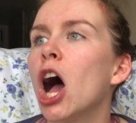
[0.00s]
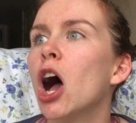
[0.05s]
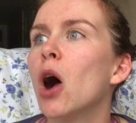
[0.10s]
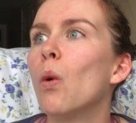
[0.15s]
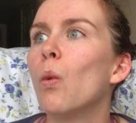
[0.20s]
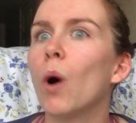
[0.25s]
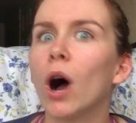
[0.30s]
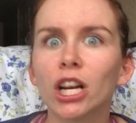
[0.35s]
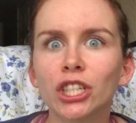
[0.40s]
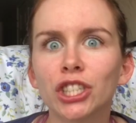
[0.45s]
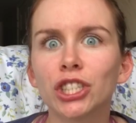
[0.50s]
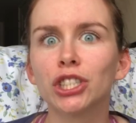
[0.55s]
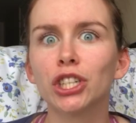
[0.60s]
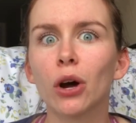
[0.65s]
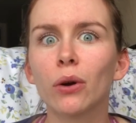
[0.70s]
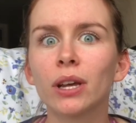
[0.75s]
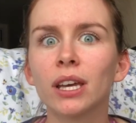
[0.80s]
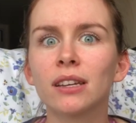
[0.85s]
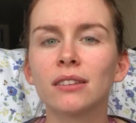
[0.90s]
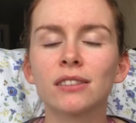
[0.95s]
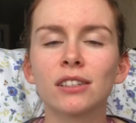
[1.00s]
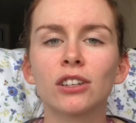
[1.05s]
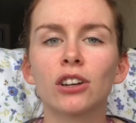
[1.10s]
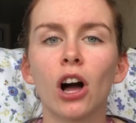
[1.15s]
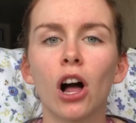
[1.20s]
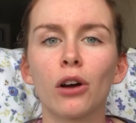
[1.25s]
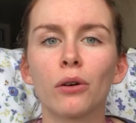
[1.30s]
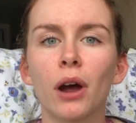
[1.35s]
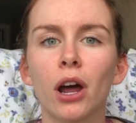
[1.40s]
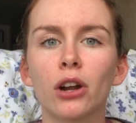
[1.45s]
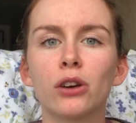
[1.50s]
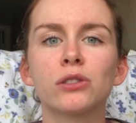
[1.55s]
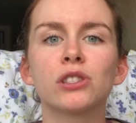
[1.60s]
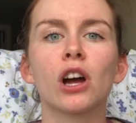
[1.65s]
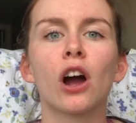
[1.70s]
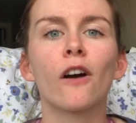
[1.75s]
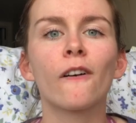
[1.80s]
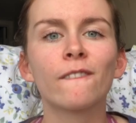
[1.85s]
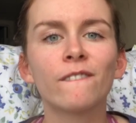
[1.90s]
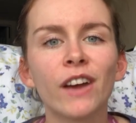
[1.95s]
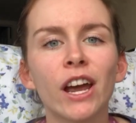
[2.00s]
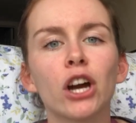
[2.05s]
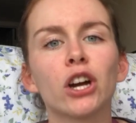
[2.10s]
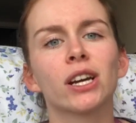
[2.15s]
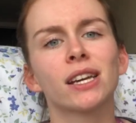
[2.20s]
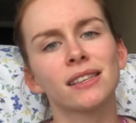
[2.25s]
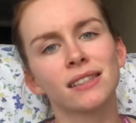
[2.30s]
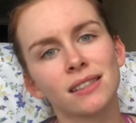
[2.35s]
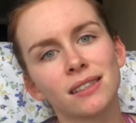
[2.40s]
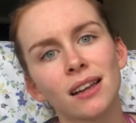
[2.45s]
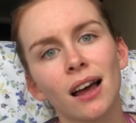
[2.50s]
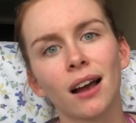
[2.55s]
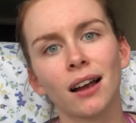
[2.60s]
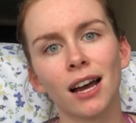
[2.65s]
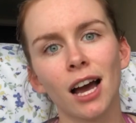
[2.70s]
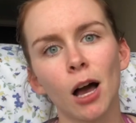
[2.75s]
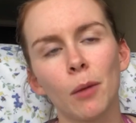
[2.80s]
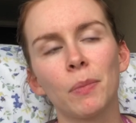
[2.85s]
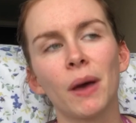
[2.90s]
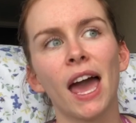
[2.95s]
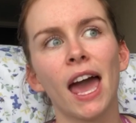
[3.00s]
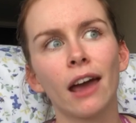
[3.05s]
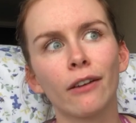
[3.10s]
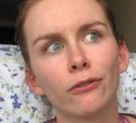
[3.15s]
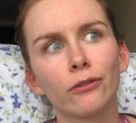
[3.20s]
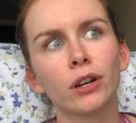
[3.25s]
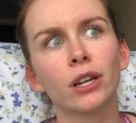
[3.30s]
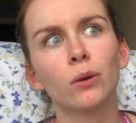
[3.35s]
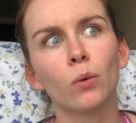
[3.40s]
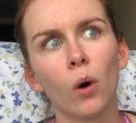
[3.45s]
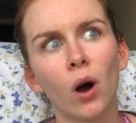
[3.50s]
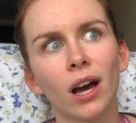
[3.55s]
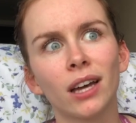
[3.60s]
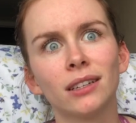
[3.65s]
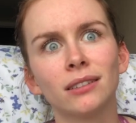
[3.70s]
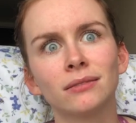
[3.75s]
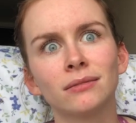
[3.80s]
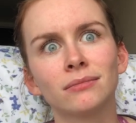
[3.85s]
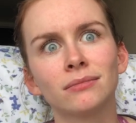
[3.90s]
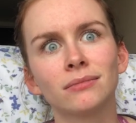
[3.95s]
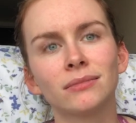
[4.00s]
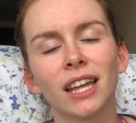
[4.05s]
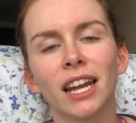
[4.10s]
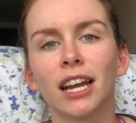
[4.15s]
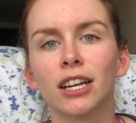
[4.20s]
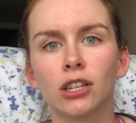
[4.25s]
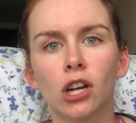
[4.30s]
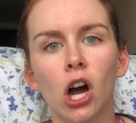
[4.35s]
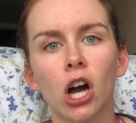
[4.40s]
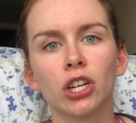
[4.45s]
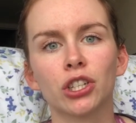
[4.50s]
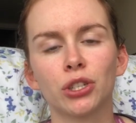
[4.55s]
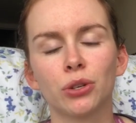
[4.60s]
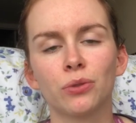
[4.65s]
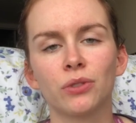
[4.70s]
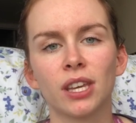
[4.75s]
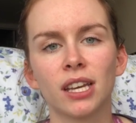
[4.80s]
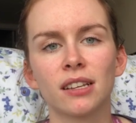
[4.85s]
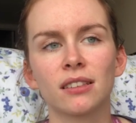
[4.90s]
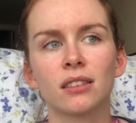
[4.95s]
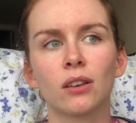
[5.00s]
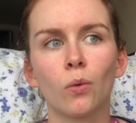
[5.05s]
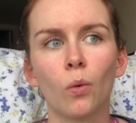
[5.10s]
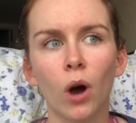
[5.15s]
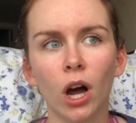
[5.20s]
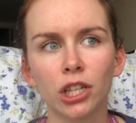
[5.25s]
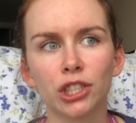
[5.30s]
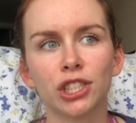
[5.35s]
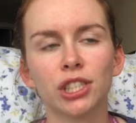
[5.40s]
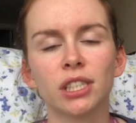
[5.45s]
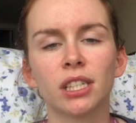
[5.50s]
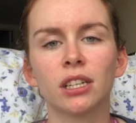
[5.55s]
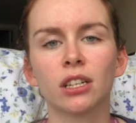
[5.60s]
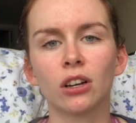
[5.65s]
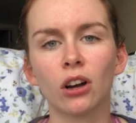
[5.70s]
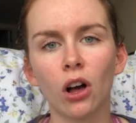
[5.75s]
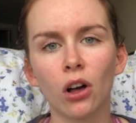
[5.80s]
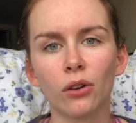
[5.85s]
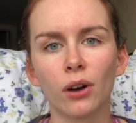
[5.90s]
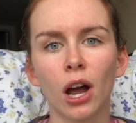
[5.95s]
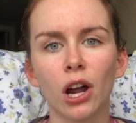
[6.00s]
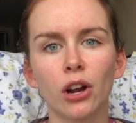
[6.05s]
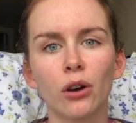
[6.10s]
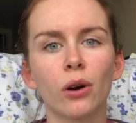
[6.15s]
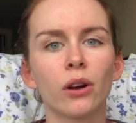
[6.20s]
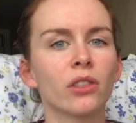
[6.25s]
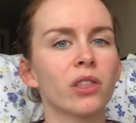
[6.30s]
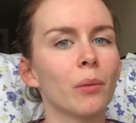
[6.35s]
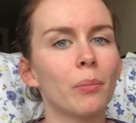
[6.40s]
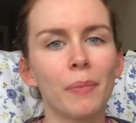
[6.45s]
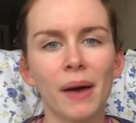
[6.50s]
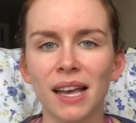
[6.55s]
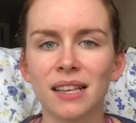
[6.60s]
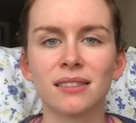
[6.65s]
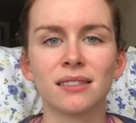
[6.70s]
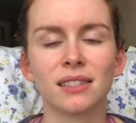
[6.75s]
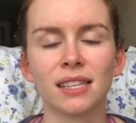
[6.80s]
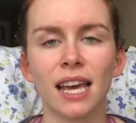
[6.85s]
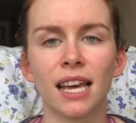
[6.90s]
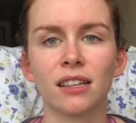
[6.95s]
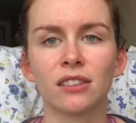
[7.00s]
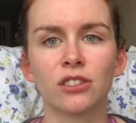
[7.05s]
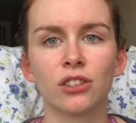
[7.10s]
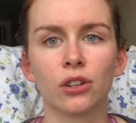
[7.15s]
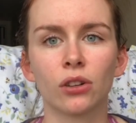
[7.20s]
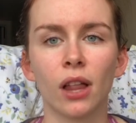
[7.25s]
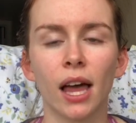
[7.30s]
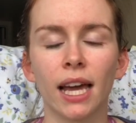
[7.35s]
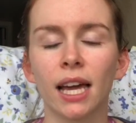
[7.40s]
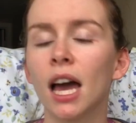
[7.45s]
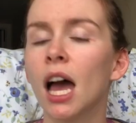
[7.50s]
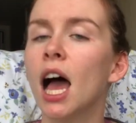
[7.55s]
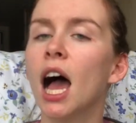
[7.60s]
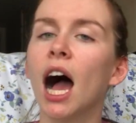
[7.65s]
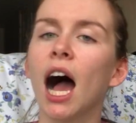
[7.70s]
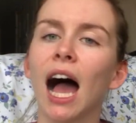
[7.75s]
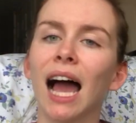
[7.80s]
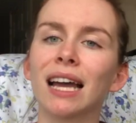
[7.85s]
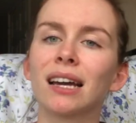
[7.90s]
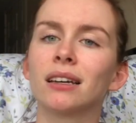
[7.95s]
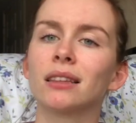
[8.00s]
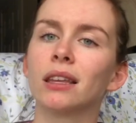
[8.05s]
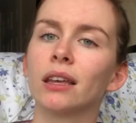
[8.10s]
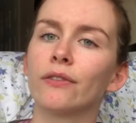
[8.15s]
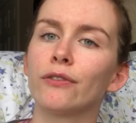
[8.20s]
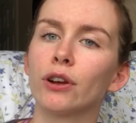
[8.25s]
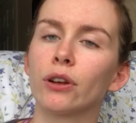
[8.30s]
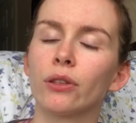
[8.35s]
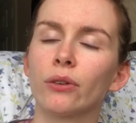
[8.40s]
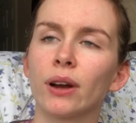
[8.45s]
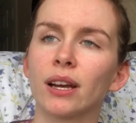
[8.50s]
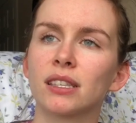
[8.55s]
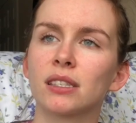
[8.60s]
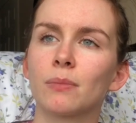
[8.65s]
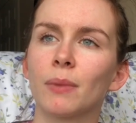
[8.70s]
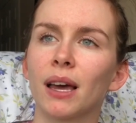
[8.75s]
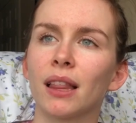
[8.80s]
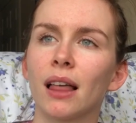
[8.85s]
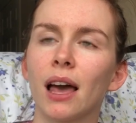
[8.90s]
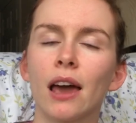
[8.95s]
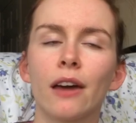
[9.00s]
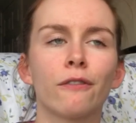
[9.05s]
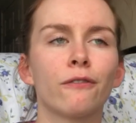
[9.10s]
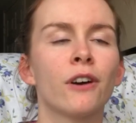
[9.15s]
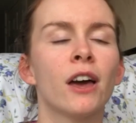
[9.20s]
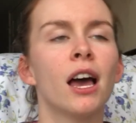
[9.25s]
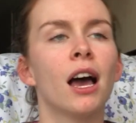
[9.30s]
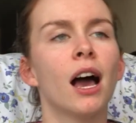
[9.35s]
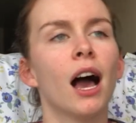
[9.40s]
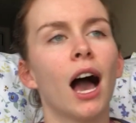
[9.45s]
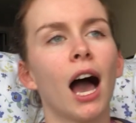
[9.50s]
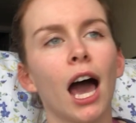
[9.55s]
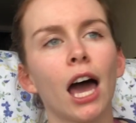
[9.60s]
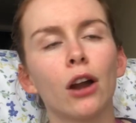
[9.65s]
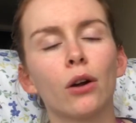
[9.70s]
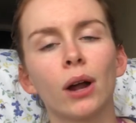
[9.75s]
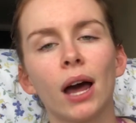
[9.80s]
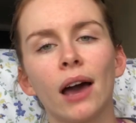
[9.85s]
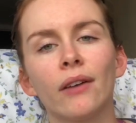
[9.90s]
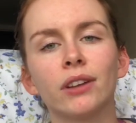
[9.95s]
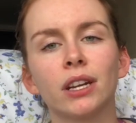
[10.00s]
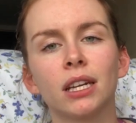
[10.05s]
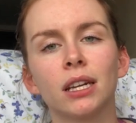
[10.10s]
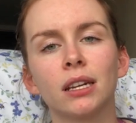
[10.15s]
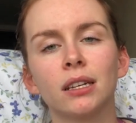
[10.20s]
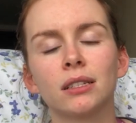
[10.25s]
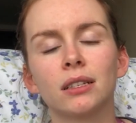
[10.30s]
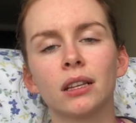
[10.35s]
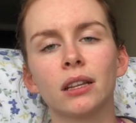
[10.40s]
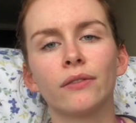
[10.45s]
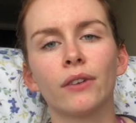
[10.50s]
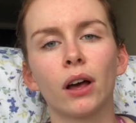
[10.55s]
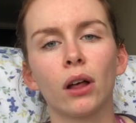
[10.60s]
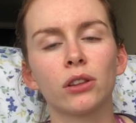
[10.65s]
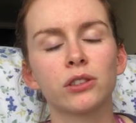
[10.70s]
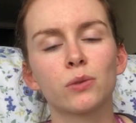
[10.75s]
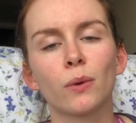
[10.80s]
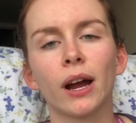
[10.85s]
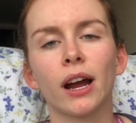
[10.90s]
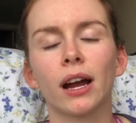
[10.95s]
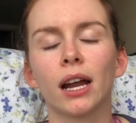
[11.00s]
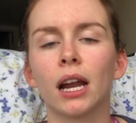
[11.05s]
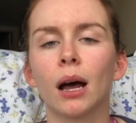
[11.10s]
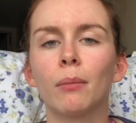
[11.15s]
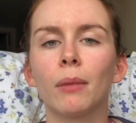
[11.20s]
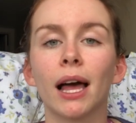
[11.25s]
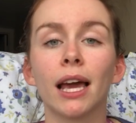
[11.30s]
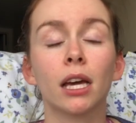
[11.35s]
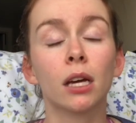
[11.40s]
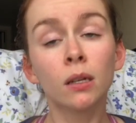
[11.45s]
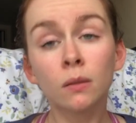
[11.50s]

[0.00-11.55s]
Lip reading: Washingtonians and Colorados are very stuck up. Everyone that I talk to thinks that Washington and Colorado are the best states. They're like, I could live here the rest of my life. I don't have any need to live elsewhere. And I'm like,